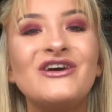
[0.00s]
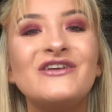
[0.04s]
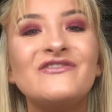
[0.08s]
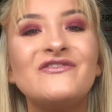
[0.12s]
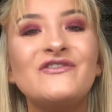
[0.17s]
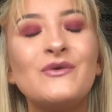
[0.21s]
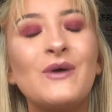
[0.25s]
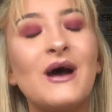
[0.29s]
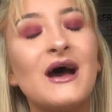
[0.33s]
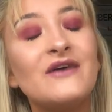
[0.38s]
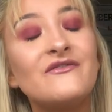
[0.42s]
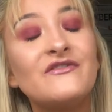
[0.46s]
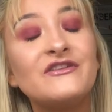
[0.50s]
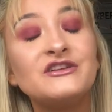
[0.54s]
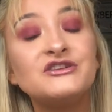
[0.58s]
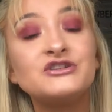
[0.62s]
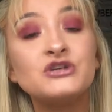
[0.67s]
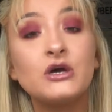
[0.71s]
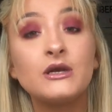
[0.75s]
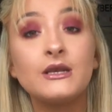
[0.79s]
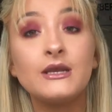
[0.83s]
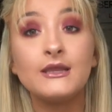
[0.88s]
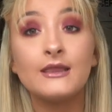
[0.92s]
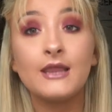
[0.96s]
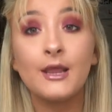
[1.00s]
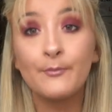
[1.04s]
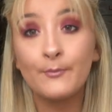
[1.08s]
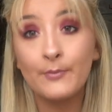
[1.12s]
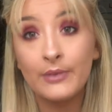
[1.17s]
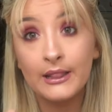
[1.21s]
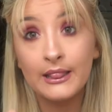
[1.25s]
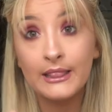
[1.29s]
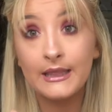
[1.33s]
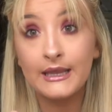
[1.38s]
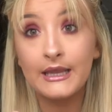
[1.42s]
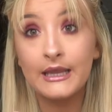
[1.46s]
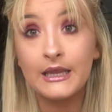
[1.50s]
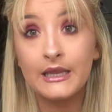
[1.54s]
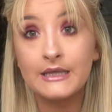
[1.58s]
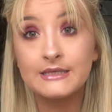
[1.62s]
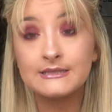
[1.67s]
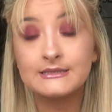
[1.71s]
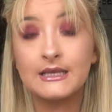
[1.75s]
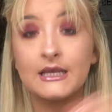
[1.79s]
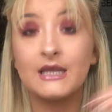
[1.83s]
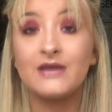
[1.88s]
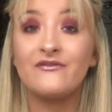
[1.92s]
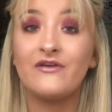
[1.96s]
If you have enjoyed it, then
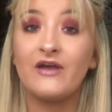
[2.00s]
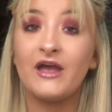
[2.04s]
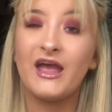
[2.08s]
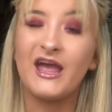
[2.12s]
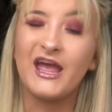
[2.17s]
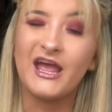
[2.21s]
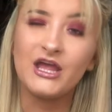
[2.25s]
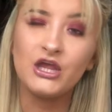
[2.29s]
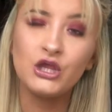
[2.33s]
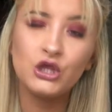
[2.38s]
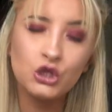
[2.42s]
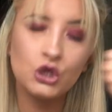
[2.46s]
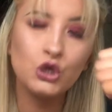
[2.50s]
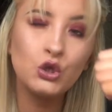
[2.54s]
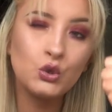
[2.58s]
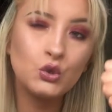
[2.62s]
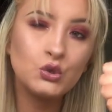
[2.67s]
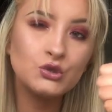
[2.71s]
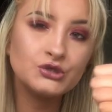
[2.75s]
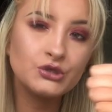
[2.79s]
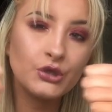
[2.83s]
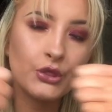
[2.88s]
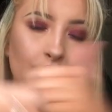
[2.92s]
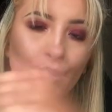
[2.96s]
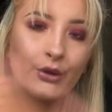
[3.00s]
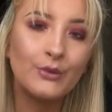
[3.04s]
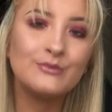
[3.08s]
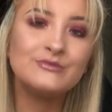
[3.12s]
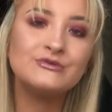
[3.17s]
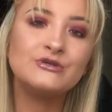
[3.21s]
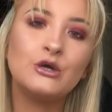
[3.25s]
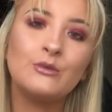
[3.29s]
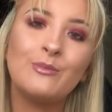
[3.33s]
please give it a huge thumbs